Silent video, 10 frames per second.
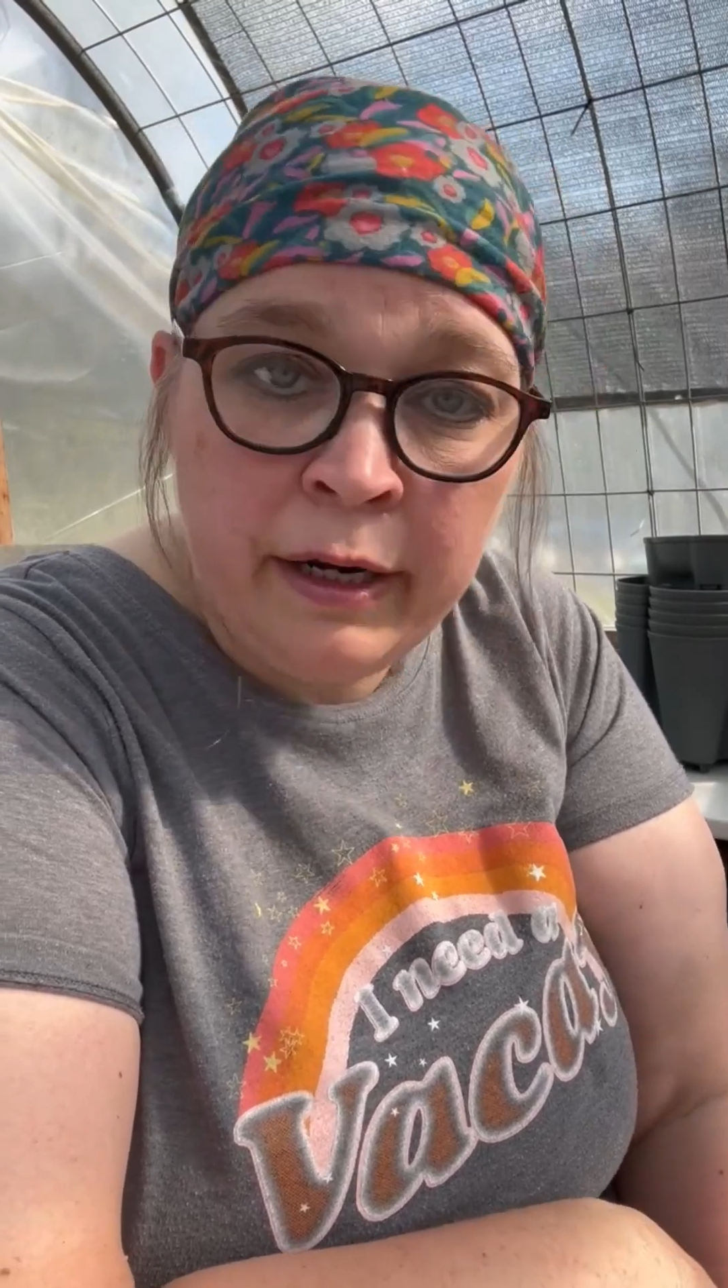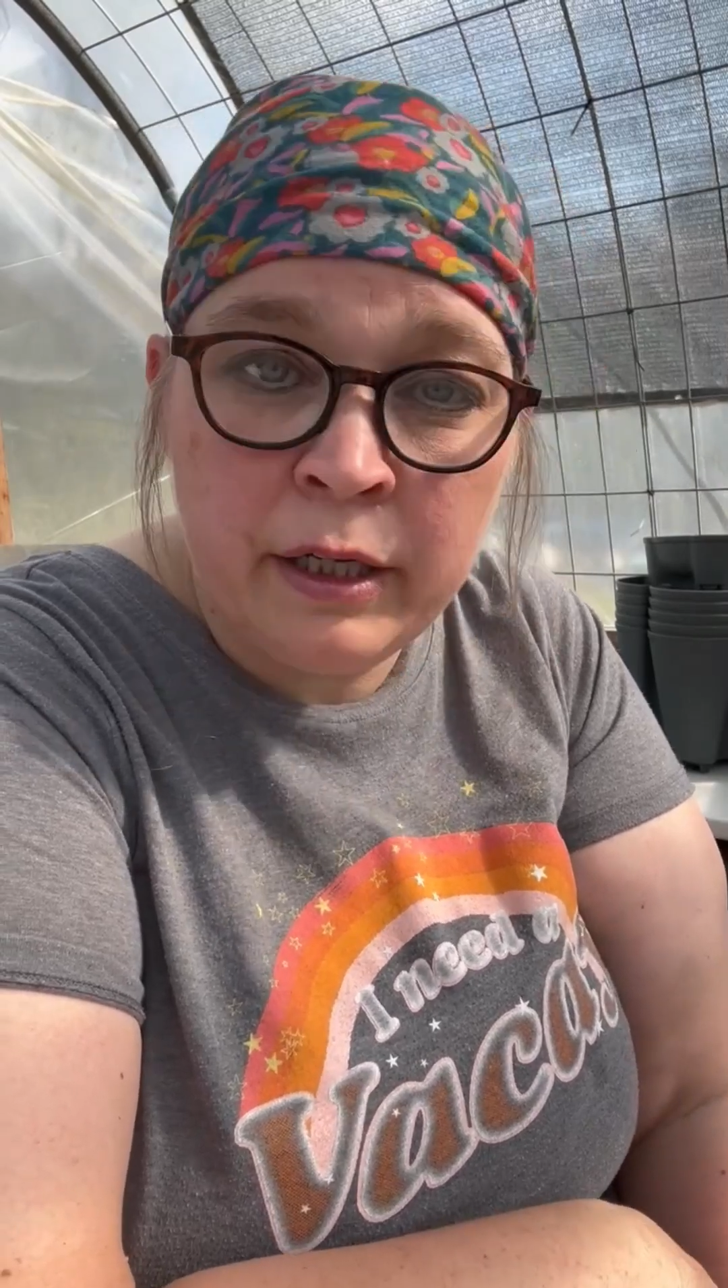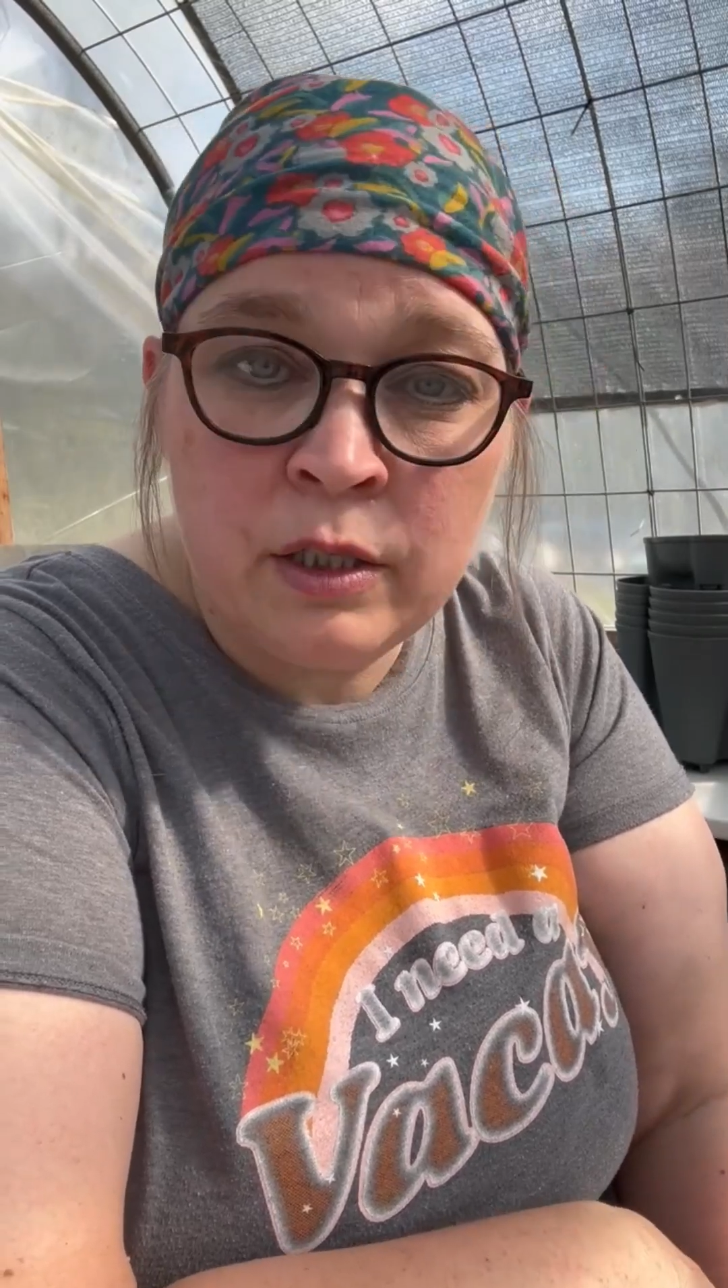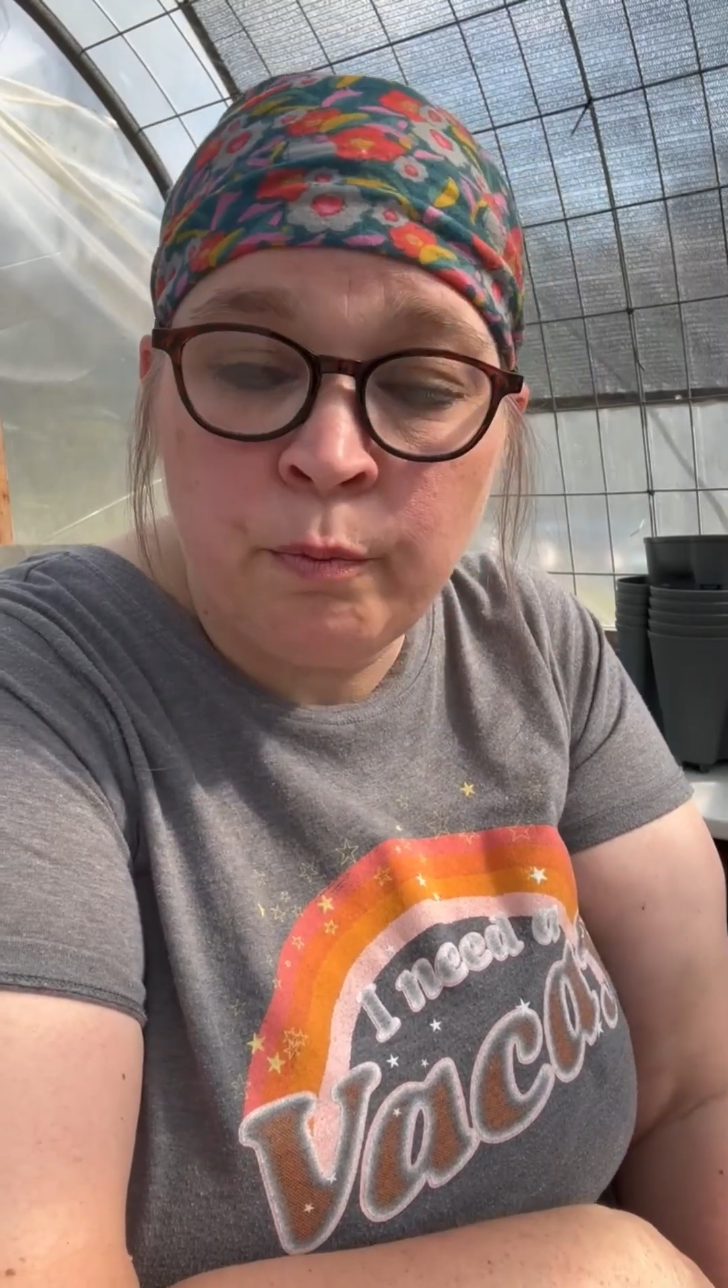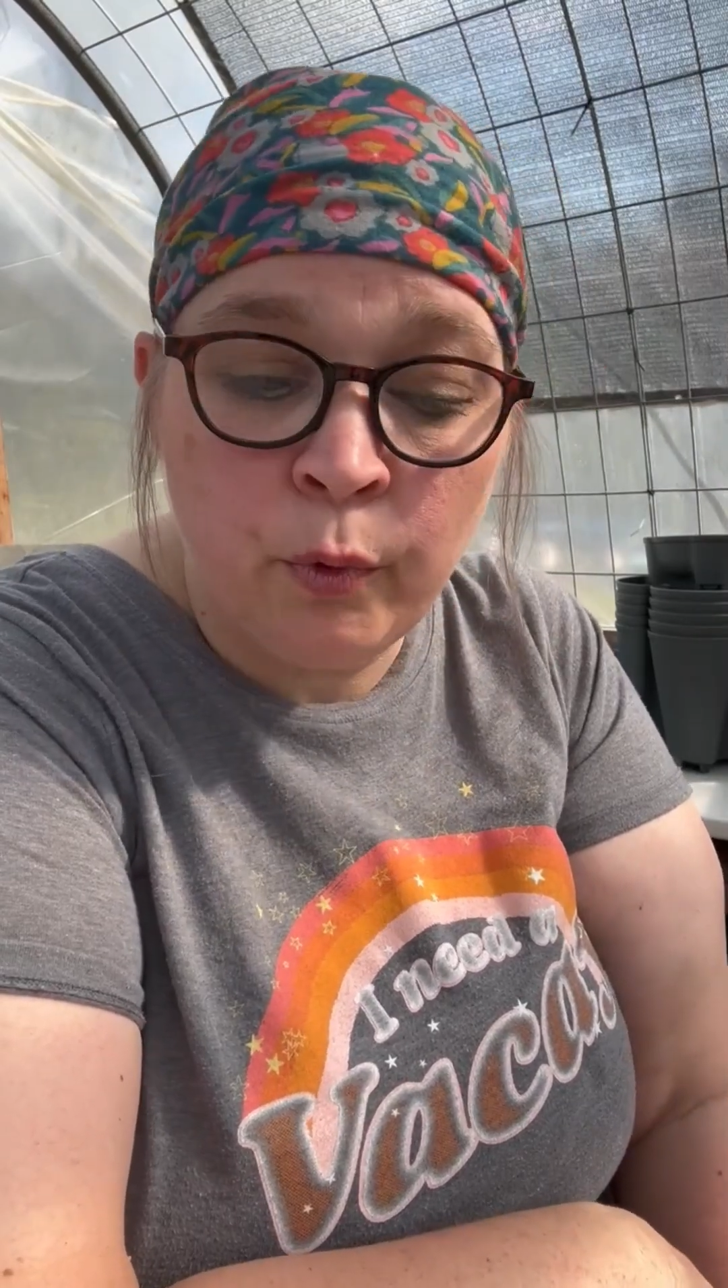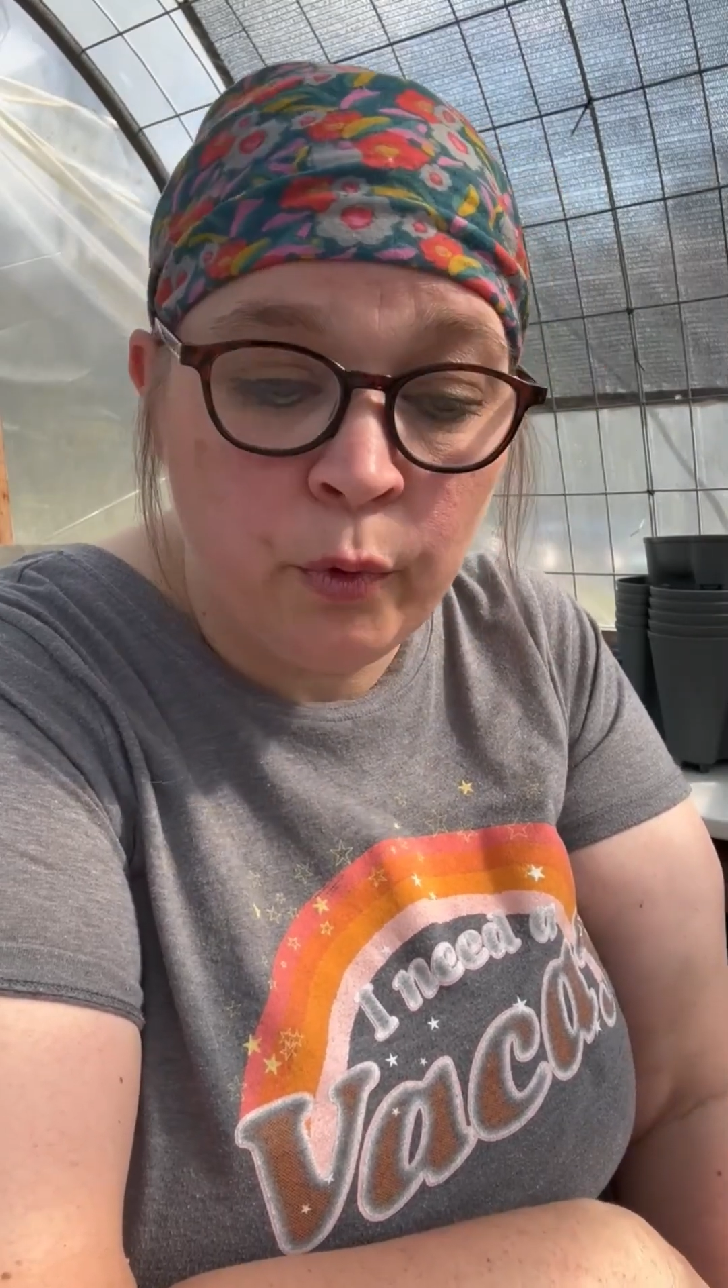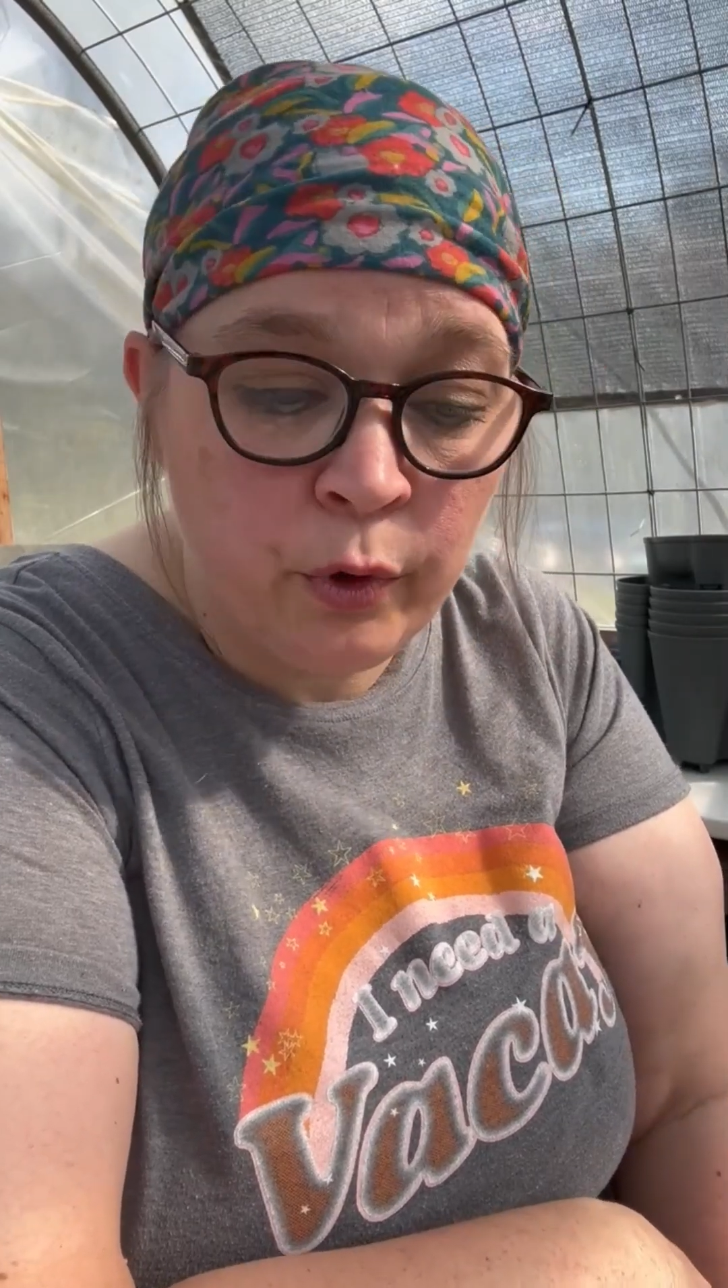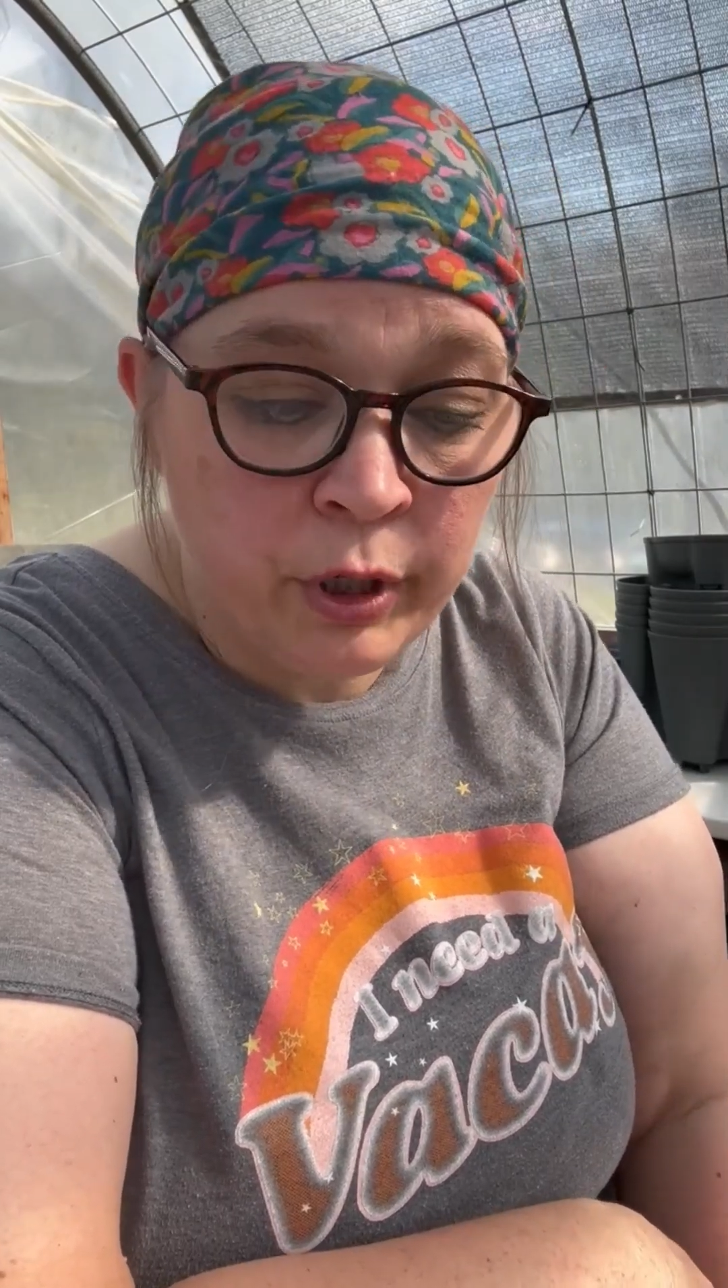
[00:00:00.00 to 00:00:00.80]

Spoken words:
of gets bored.